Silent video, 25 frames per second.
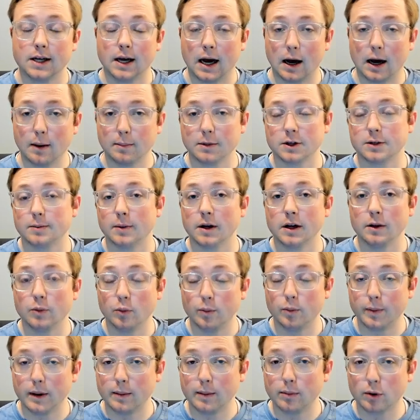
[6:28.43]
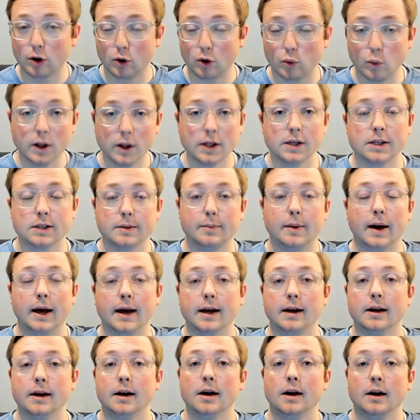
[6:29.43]
how much money people are willing to
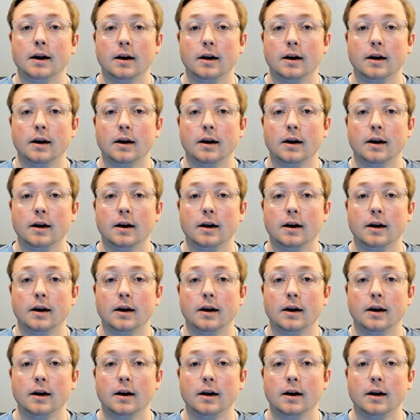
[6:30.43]
pay